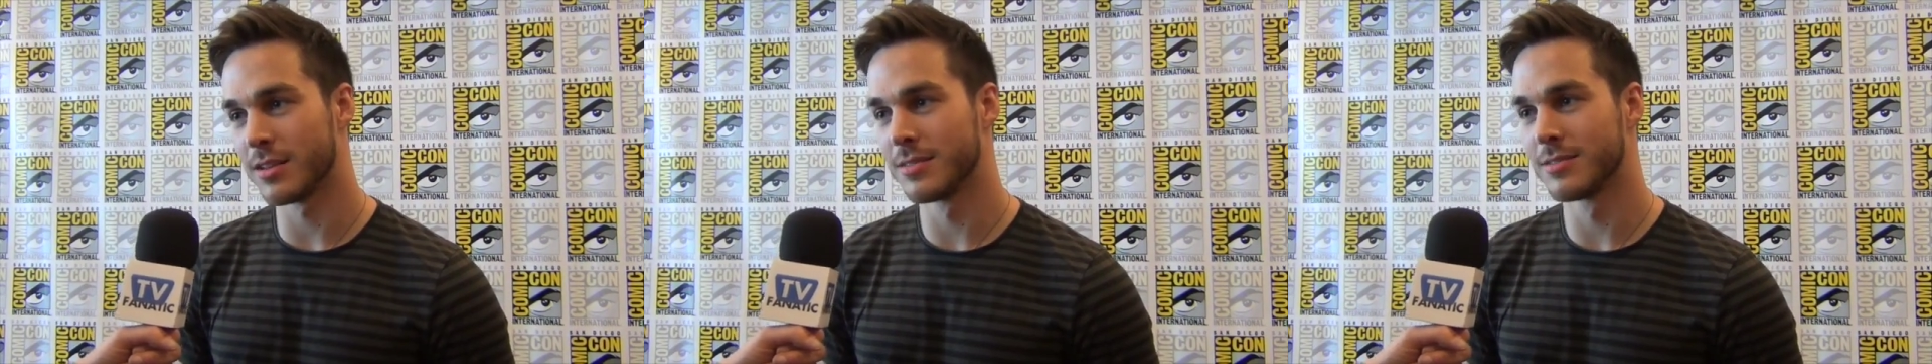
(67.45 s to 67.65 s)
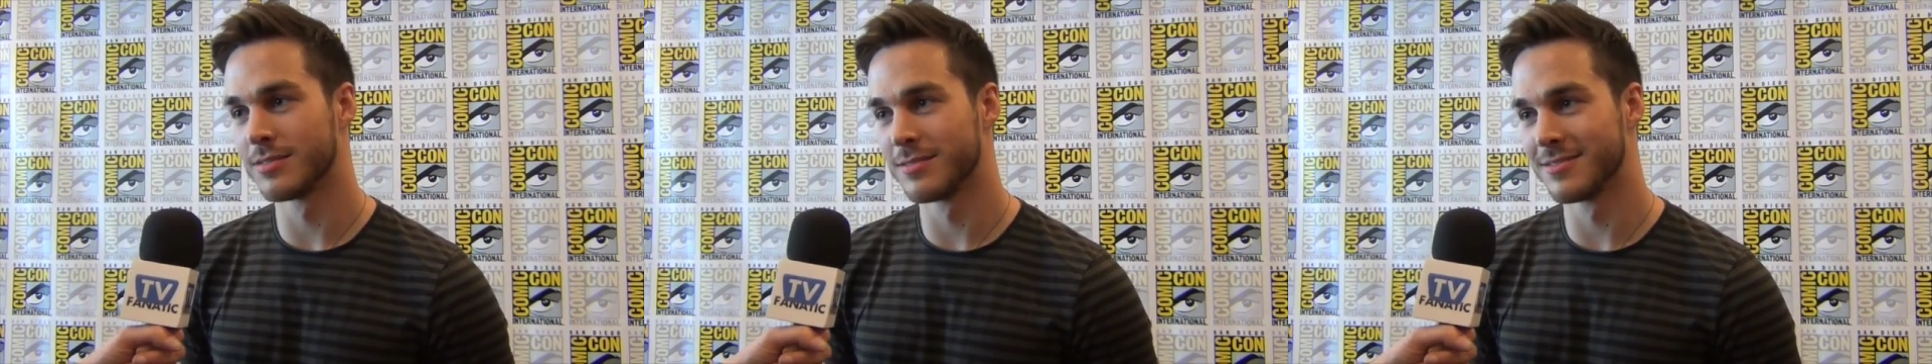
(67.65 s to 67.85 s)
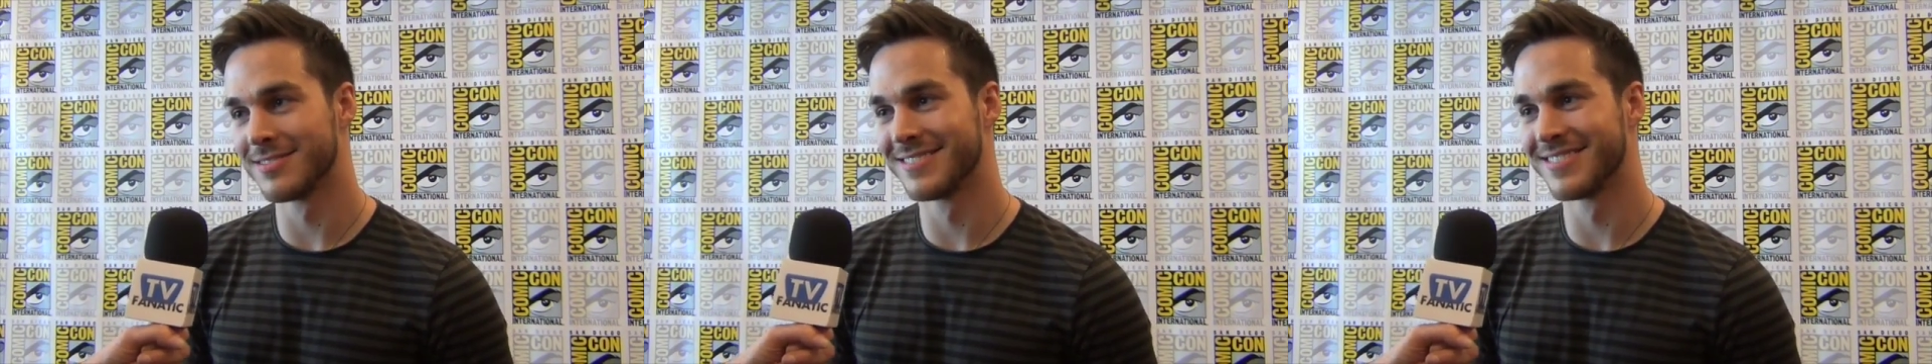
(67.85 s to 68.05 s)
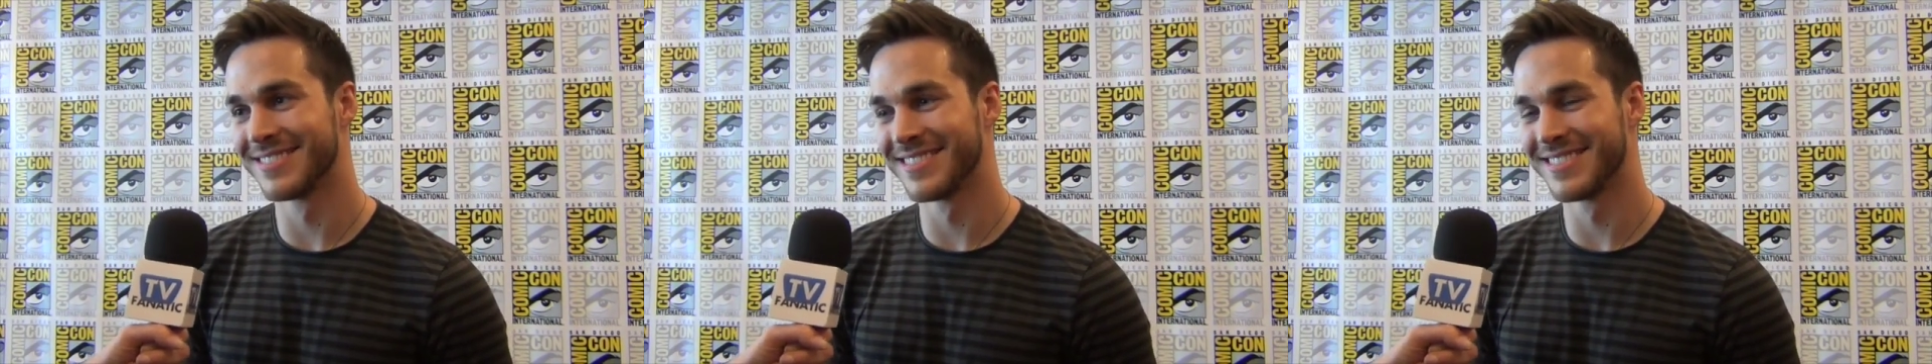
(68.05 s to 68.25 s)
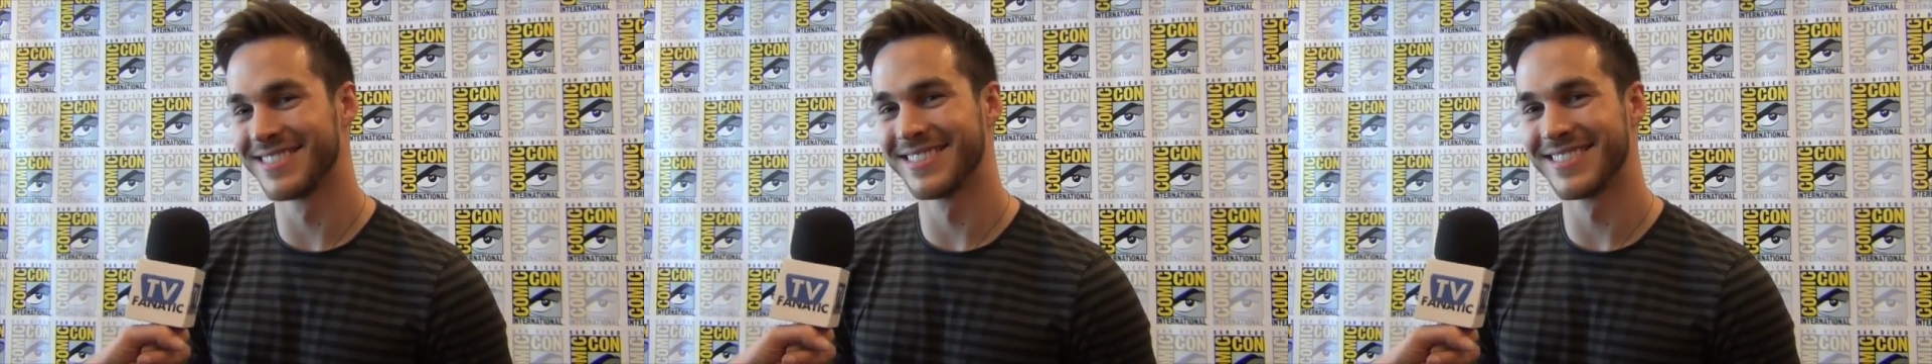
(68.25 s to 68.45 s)
Oh
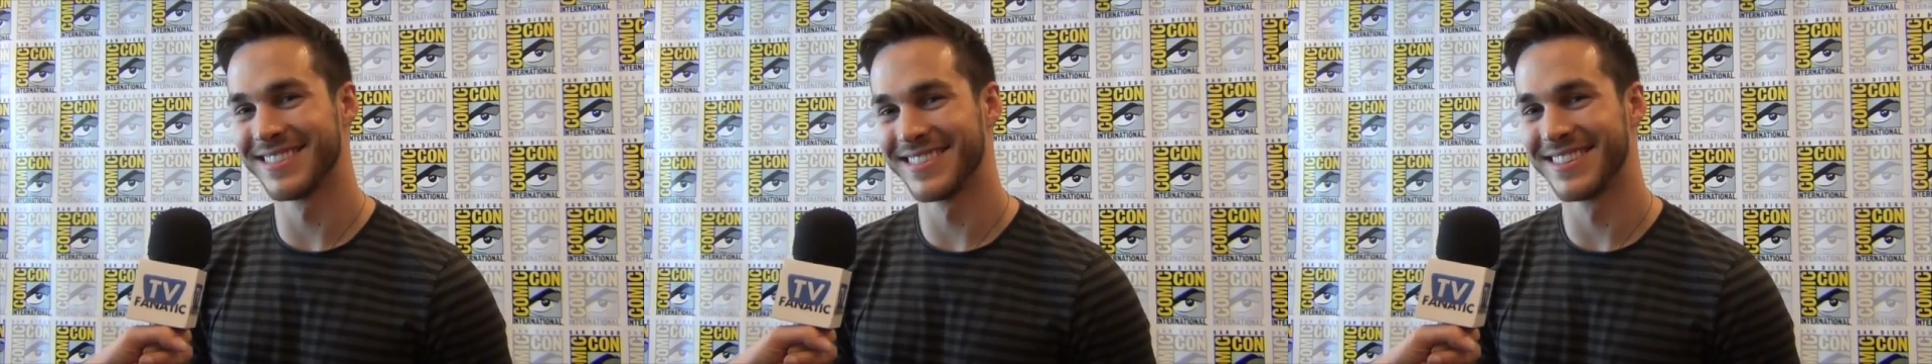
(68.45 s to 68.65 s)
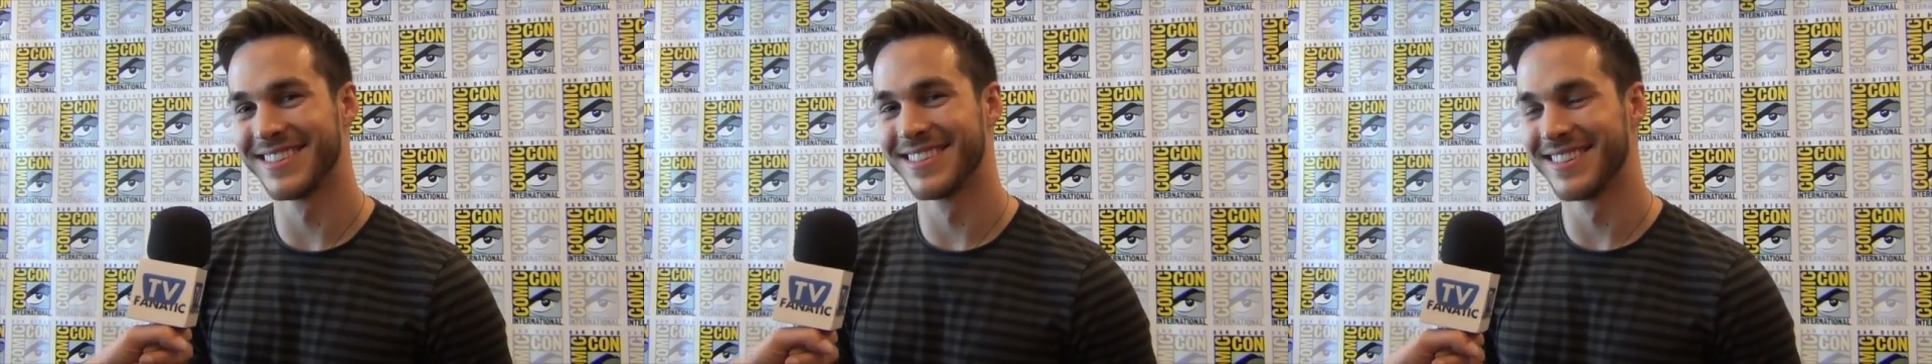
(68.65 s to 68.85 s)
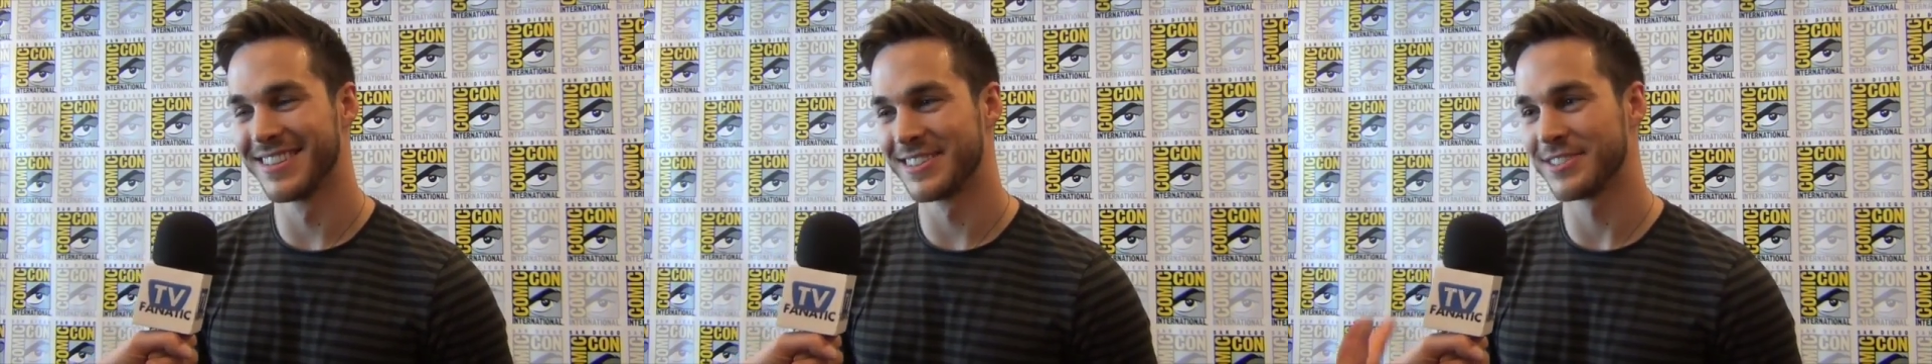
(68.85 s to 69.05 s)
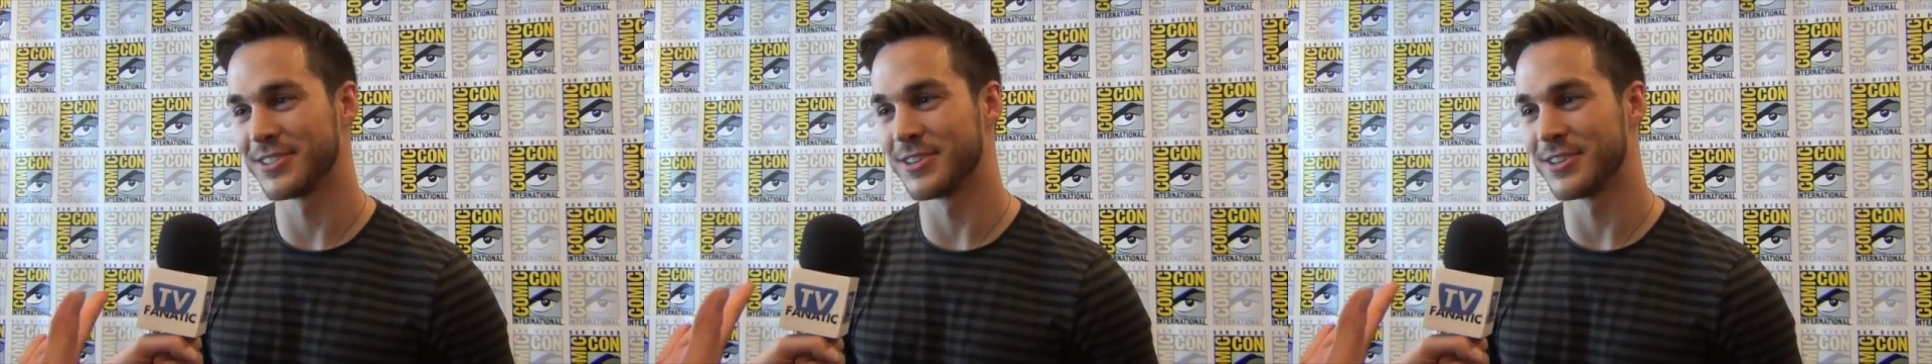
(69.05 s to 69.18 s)
yes, and this